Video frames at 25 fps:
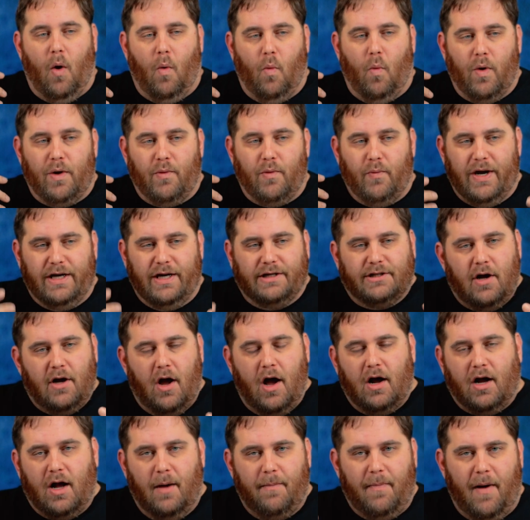When we
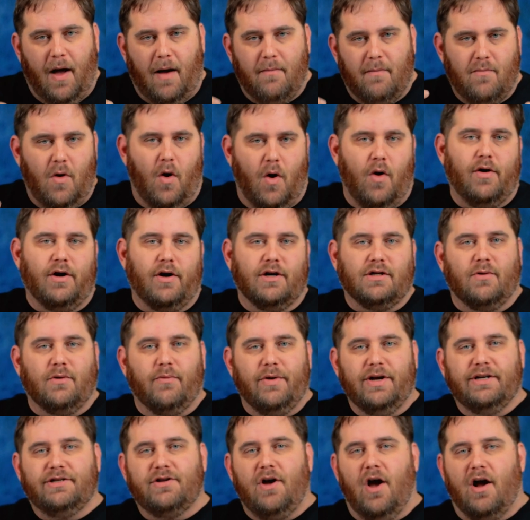talk about motors and
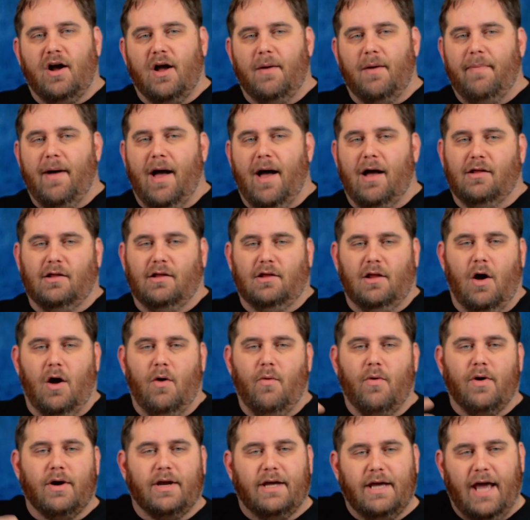we talk about
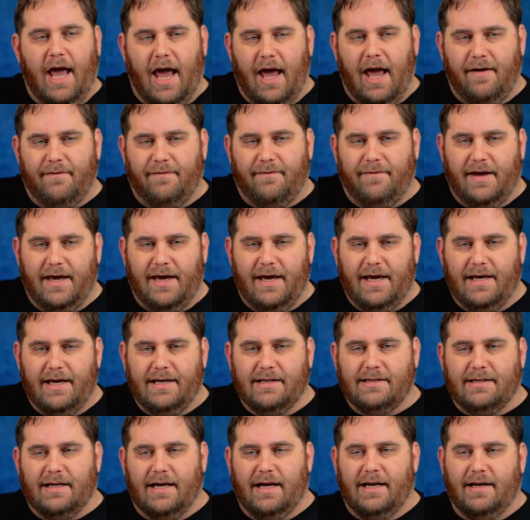lower
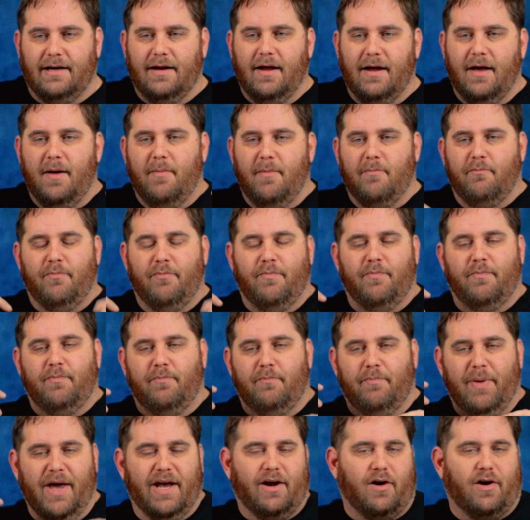KVs and
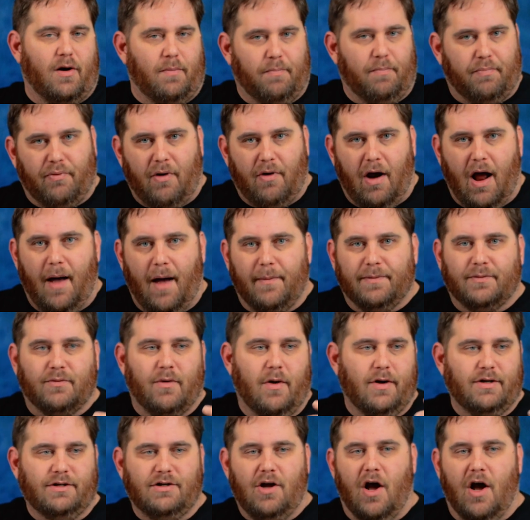bigger props, we're
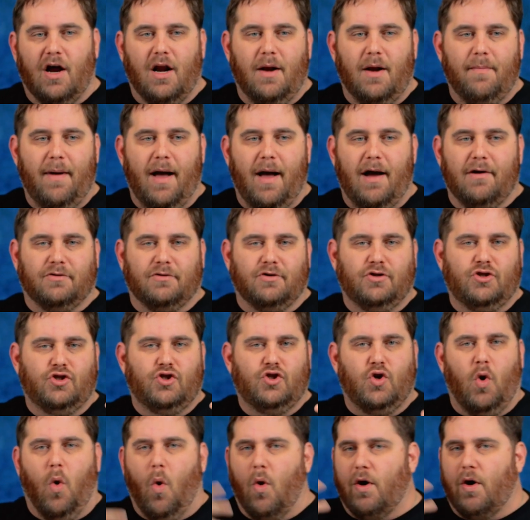always talking about
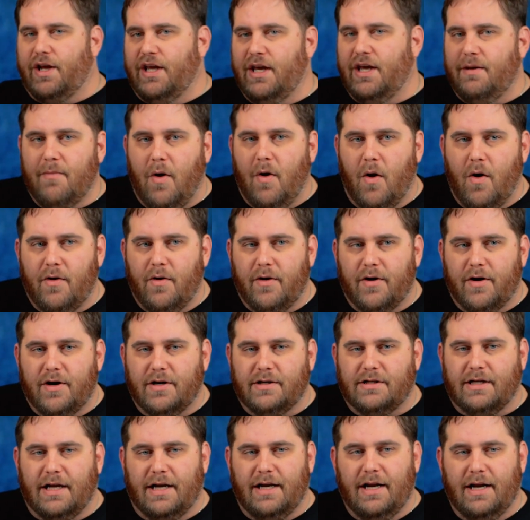torquey
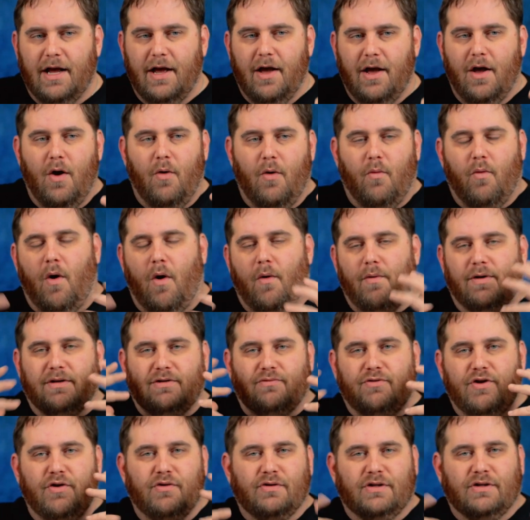motors and we're always
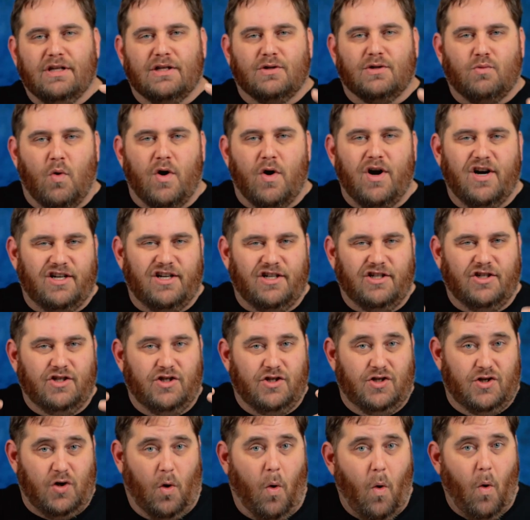using this word
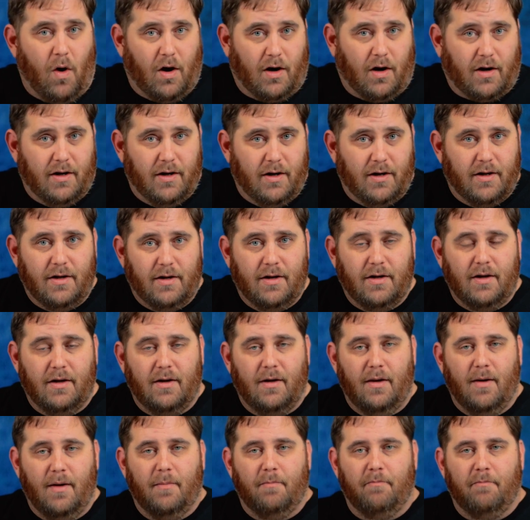torque.
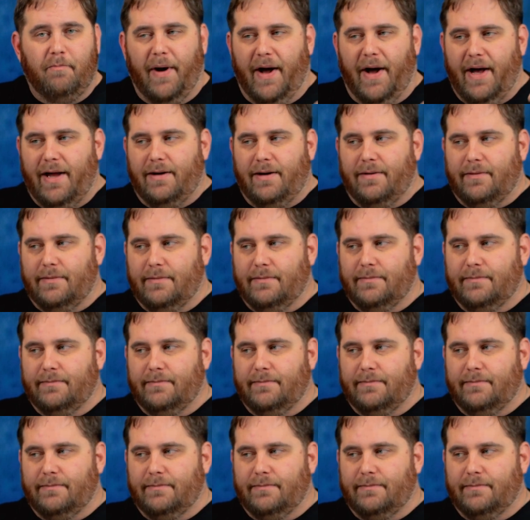But